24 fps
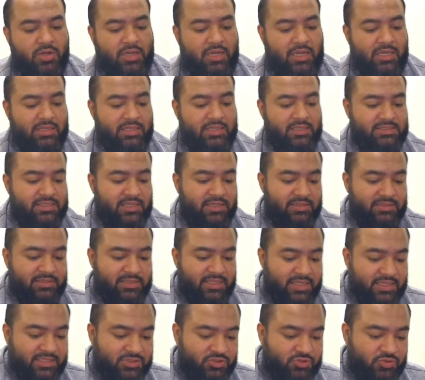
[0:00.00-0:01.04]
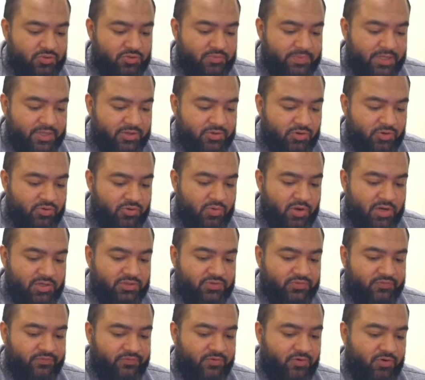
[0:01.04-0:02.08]
And they said this should be equal to 1
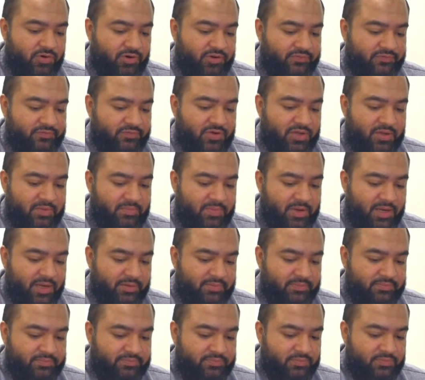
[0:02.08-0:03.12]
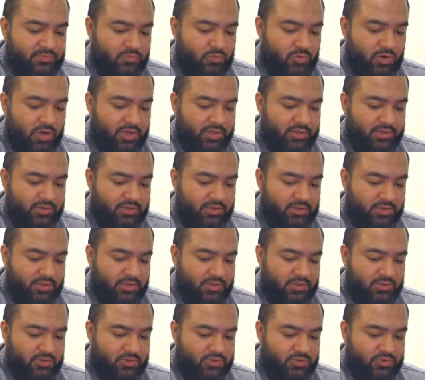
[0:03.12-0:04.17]
to 4 if you combine 1
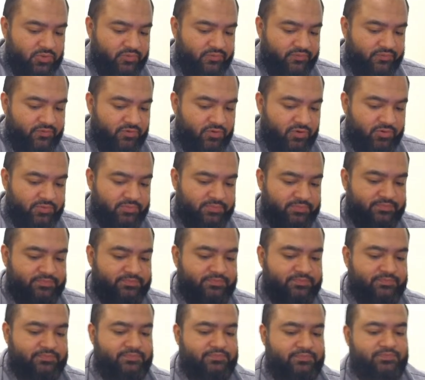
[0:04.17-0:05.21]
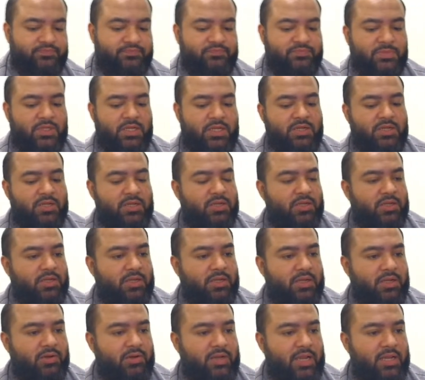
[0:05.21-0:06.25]
to 4.
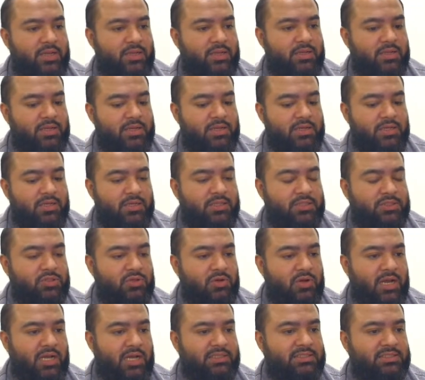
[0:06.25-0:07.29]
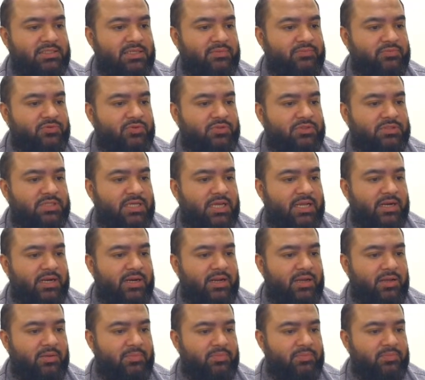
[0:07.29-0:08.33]
Okay, so I just have to set it
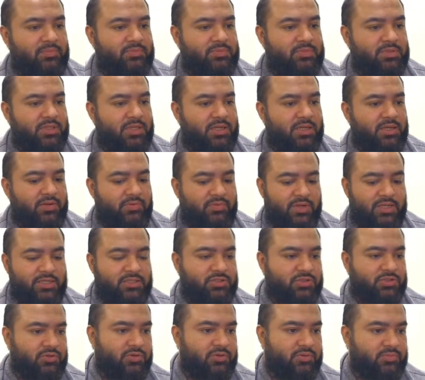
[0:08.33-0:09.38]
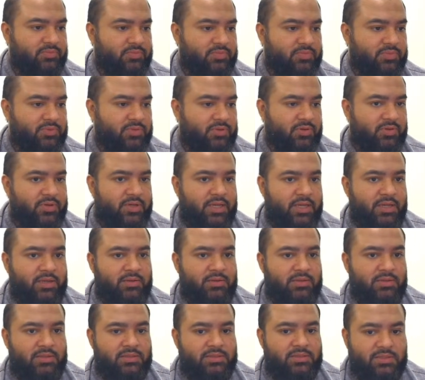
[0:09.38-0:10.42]
up, the ratio.
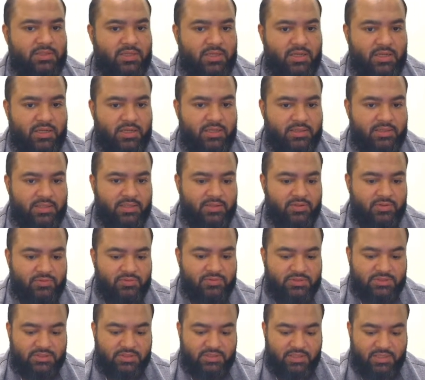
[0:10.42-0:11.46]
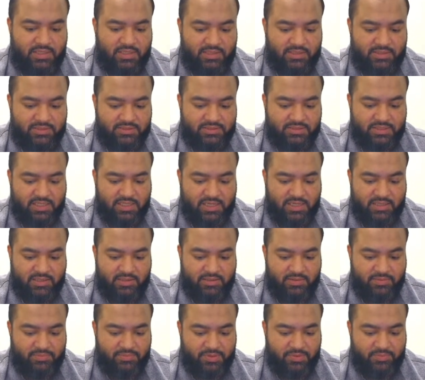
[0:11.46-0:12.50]
Okay, so I think you don't see the other side.
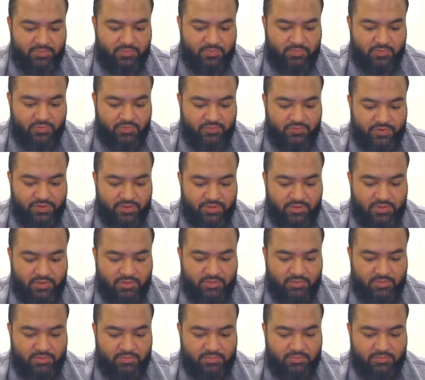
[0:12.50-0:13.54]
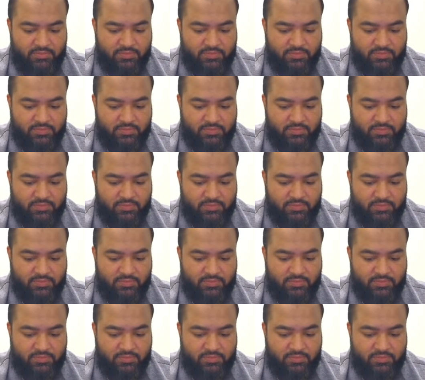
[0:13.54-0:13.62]
Let me move it a little.